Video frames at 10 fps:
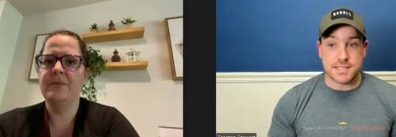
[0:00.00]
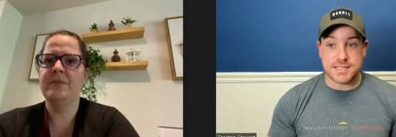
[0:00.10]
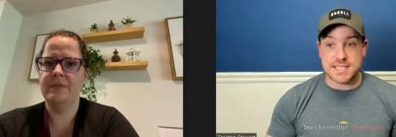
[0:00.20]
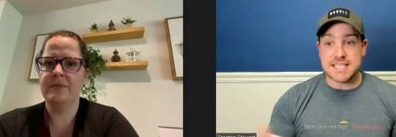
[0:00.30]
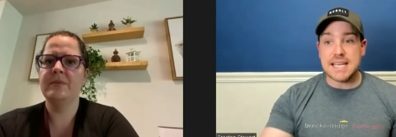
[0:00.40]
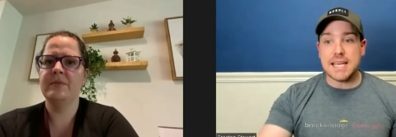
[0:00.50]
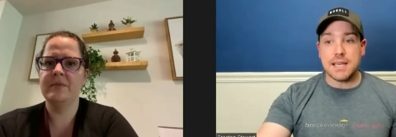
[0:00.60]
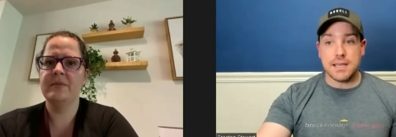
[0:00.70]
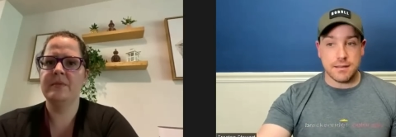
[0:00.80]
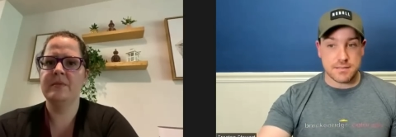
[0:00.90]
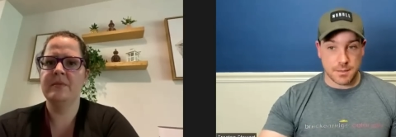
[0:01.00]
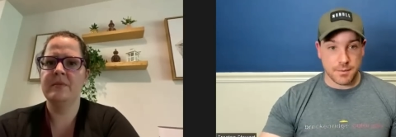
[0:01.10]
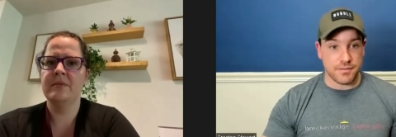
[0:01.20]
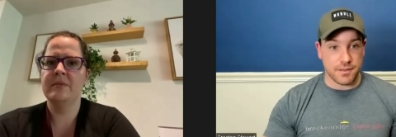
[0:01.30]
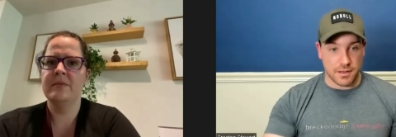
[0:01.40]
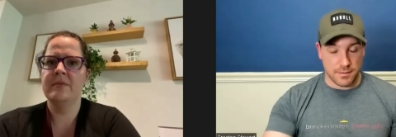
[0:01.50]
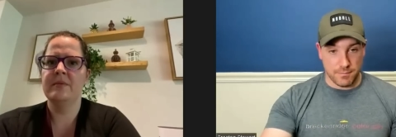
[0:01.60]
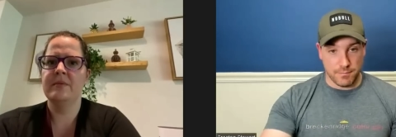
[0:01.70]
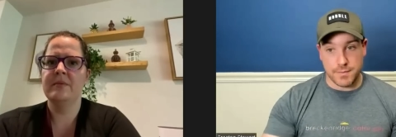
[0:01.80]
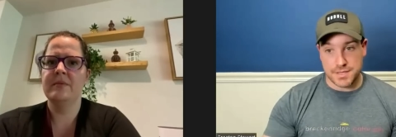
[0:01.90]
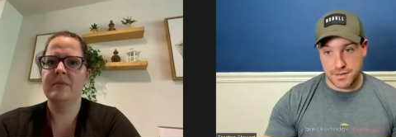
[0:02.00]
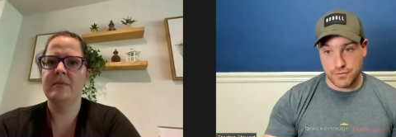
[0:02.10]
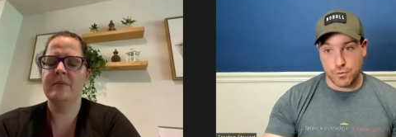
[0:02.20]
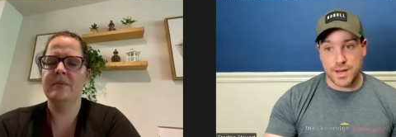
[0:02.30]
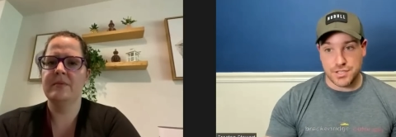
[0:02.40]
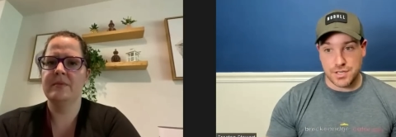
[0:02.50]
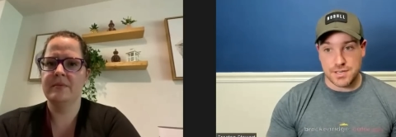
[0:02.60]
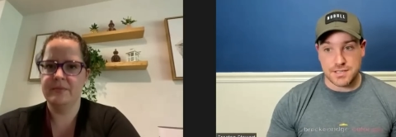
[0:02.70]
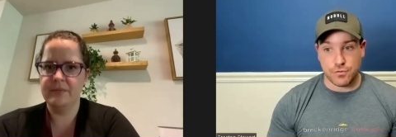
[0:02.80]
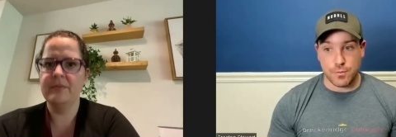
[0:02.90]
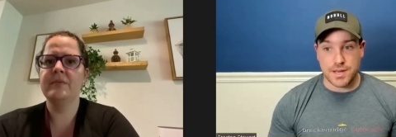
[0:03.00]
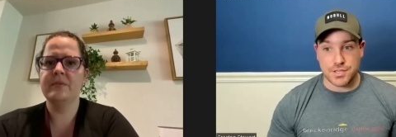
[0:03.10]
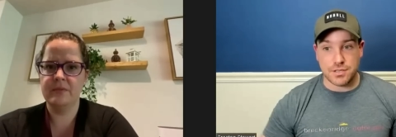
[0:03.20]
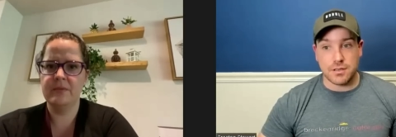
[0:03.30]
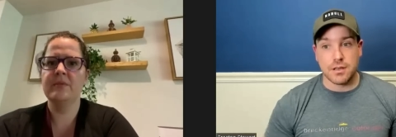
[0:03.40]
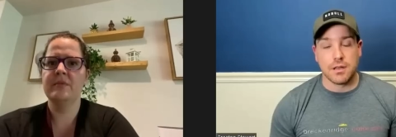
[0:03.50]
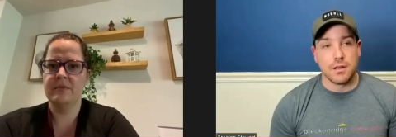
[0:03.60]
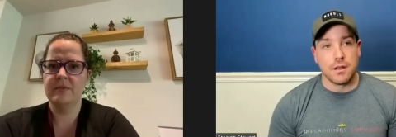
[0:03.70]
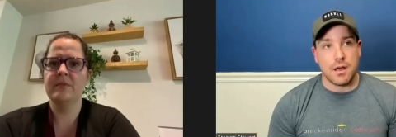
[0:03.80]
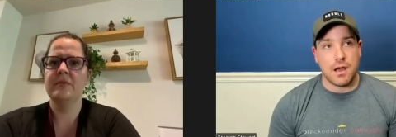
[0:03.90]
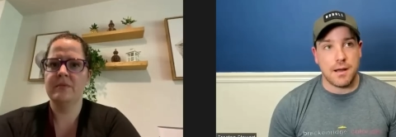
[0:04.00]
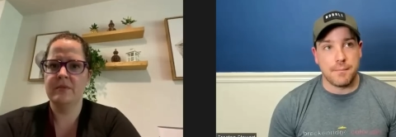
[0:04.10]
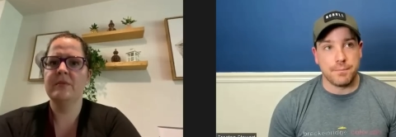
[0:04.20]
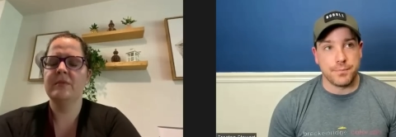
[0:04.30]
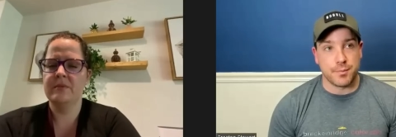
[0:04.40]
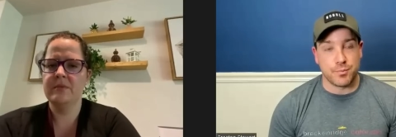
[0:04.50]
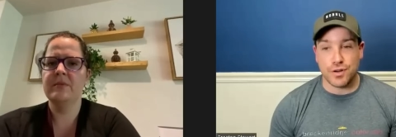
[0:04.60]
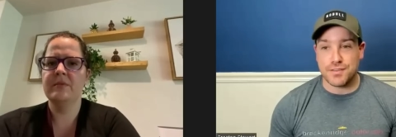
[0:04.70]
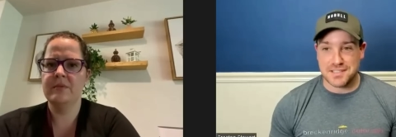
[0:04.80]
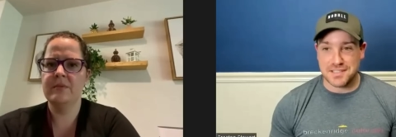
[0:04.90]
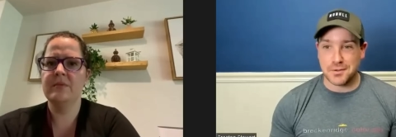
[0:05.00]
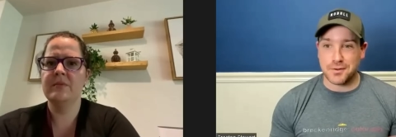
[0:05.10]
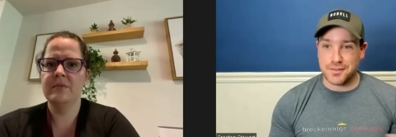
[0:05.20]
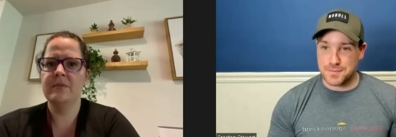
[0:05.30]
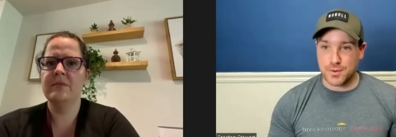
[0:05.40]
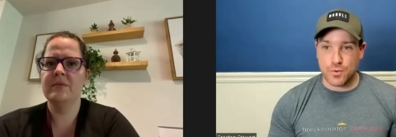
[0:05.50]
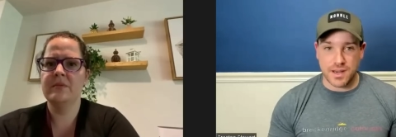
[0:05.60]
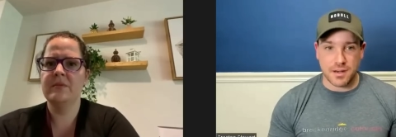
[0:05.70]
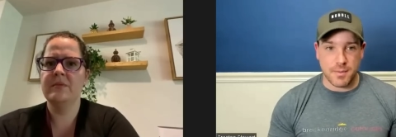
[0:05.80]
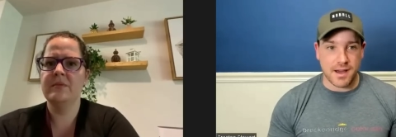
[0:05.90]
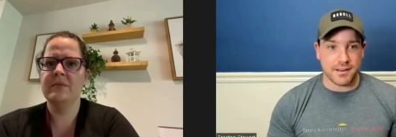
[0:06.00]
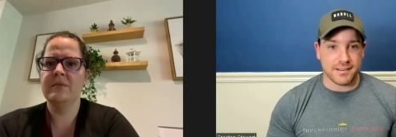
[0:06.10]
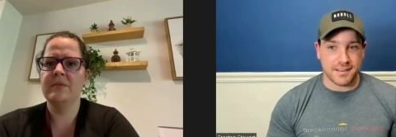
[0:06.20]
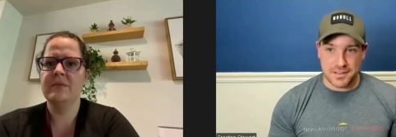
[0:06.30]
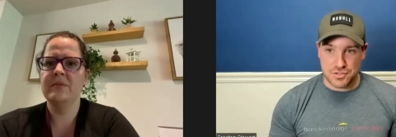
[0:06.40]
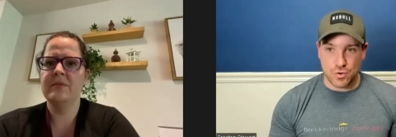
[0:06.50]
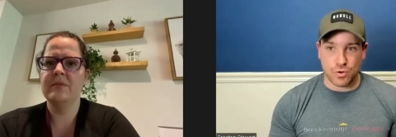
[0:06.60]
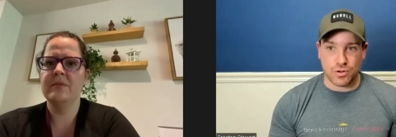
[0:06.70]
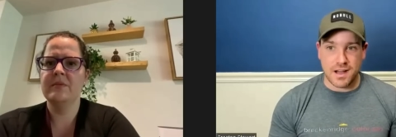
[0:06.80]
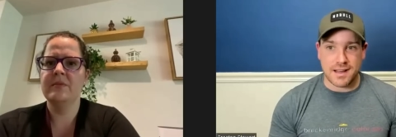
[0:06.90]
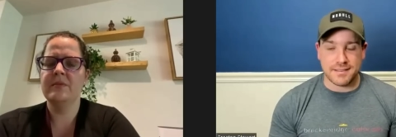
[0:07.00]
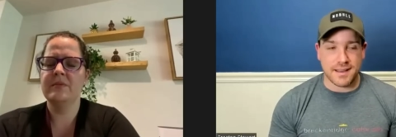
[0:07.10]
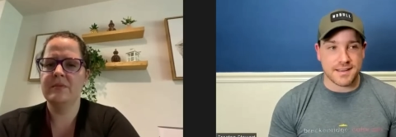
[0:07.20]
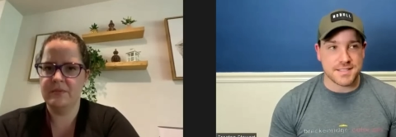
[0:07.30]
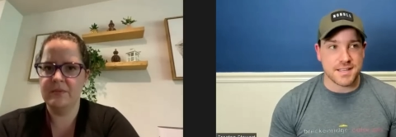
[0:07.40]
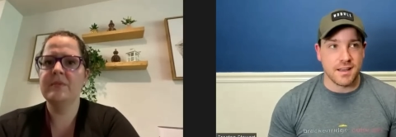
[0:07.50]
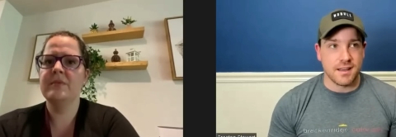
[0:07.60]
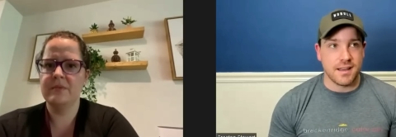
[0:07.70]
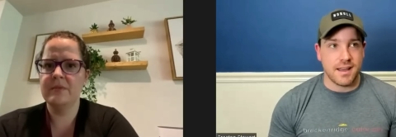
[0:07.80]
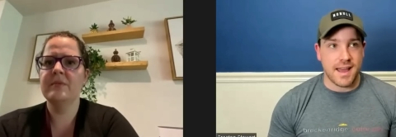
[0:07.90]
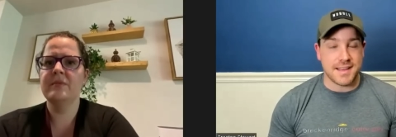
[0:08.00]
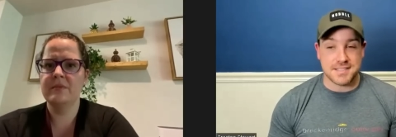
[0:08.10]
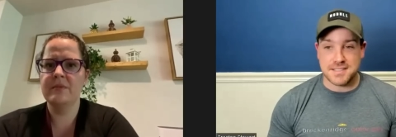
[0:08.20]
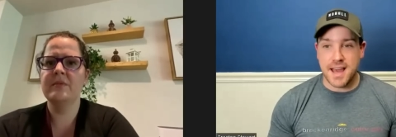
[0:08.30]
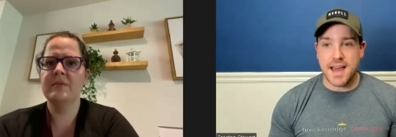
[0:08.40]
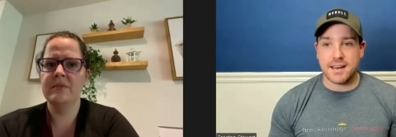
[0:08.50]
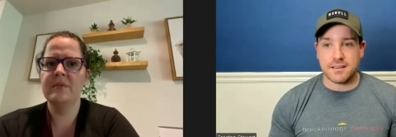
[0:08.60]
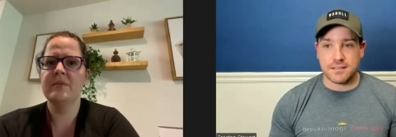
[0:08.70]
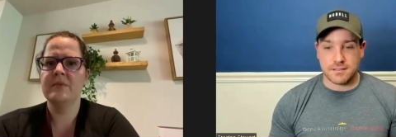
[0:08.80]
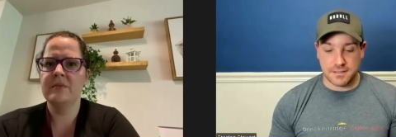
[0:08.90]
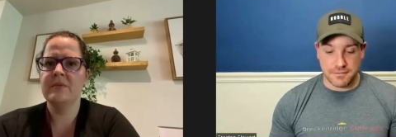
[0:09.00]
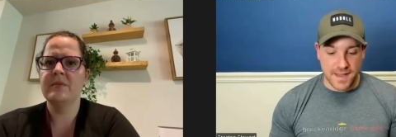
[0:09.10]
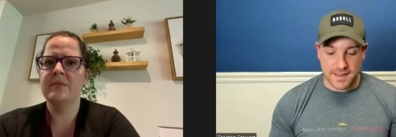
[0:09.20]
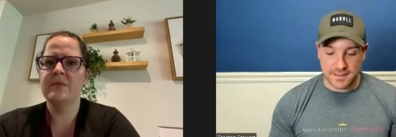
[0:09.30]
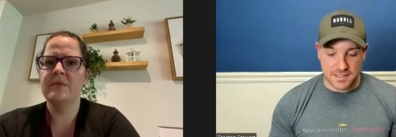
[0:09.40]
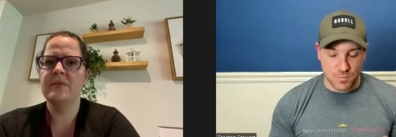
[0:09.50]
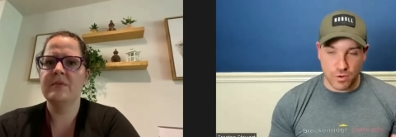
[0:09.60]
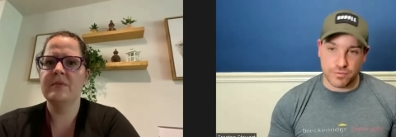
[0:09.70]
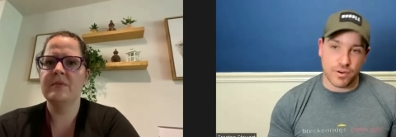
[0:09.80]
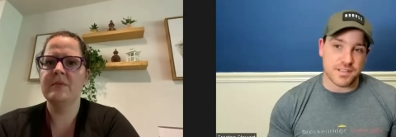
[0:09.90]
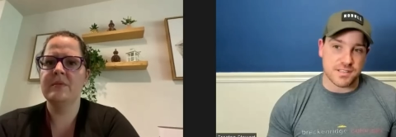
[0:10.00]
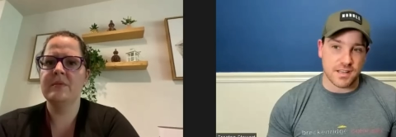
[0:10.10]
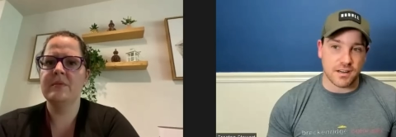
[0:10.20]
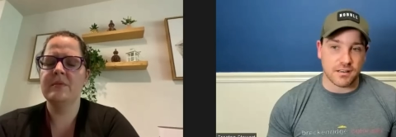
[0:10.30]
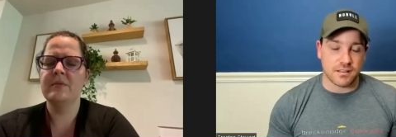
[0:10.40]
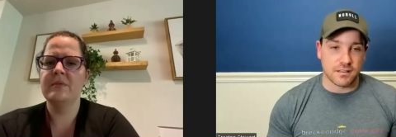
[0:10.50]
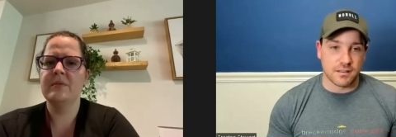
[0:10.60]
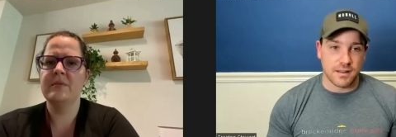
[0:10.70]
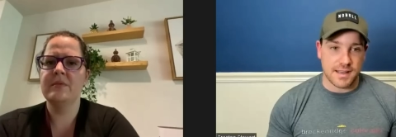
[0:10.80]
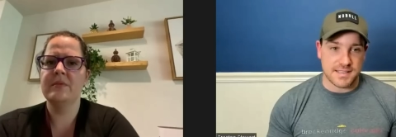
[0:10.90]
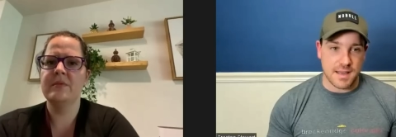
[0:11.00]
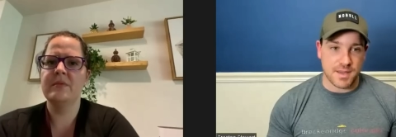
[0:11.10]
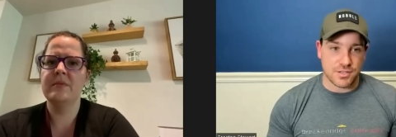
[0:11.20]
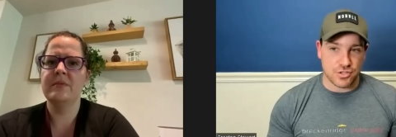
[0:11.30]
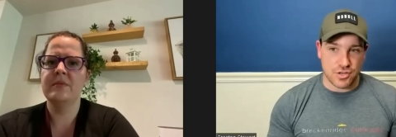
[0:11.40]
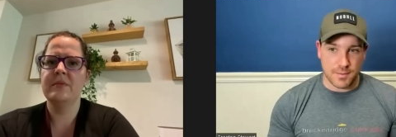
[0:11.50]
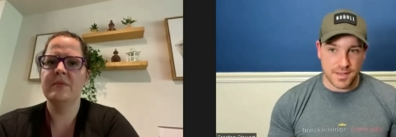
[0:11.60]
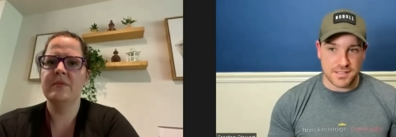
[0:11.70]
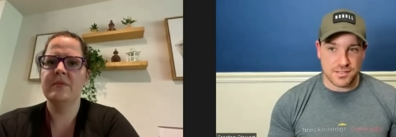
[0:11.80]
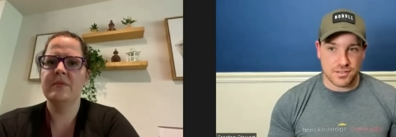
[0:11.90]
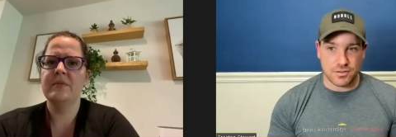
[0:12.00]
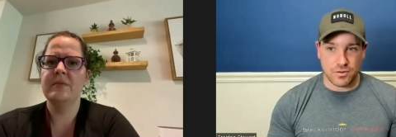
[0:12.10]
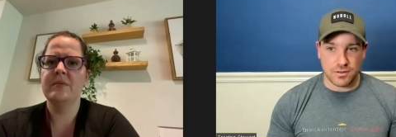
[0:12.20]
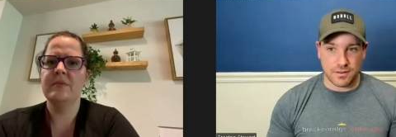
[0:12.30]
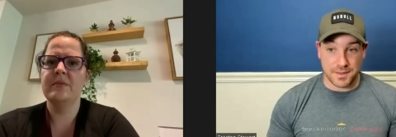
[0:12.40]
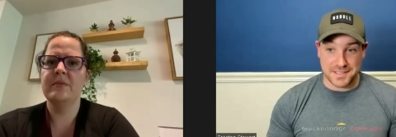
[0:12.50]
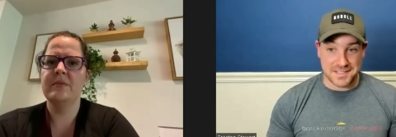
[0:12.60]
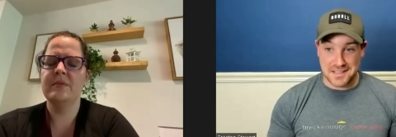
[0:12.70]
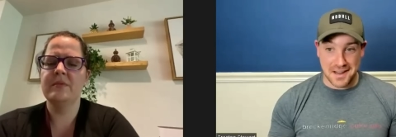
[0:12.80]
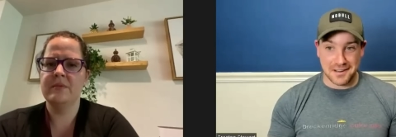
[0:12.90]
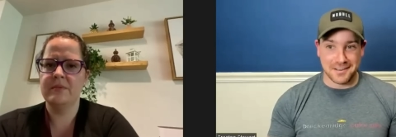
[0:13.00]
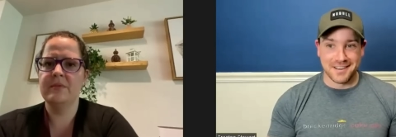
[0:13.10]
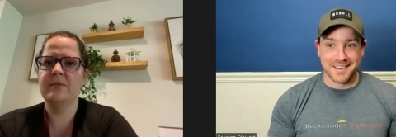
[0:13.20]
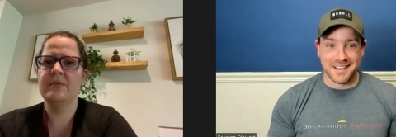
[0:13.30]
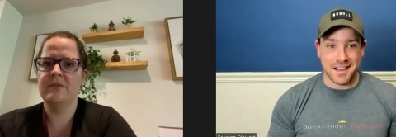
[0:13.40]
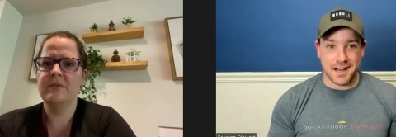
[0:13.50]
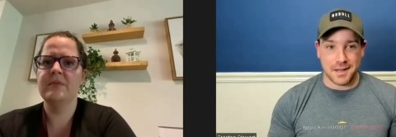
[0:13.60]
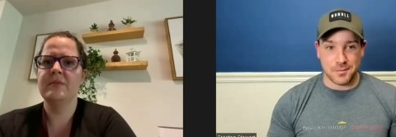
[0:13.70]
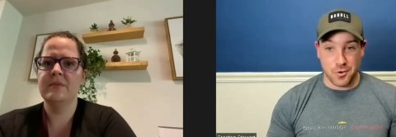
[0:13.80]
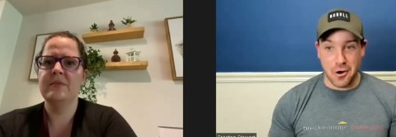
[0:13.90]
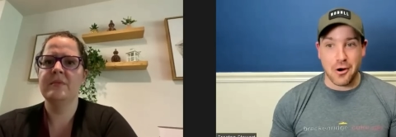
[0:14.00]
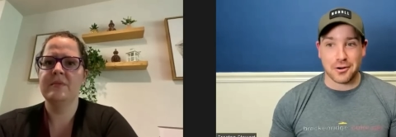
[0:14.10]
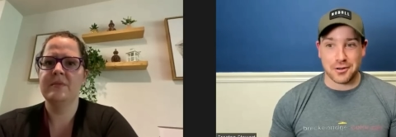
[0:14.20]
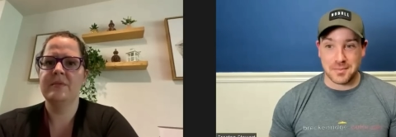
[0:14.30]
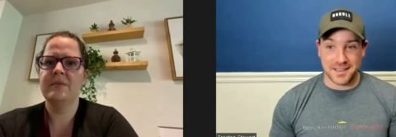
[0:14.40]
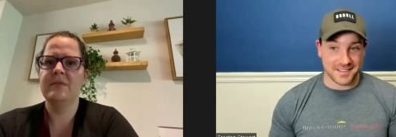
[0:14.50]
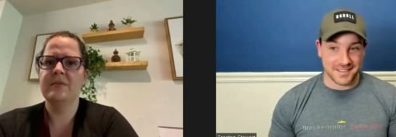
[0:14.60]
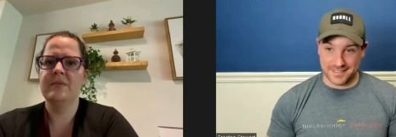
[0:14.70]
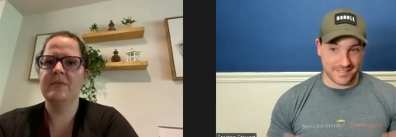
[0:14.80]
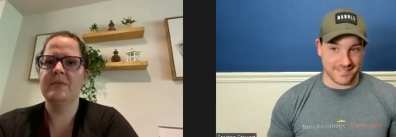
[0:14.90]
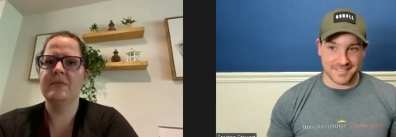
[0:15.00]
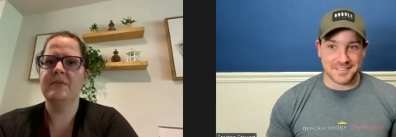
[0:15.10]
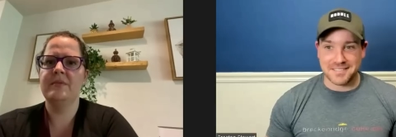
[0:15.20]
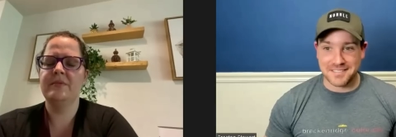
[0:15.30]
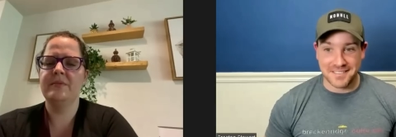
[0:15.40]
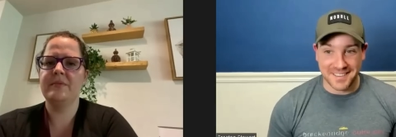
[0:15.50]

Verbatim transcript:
Speaker 1: to see some of the misinformation, disinformation. Um, previously, would have just been reading about it in a historical context. Has that the fact that it's more front and center has that made your job easier, because it's there, um, or harder because it's, it's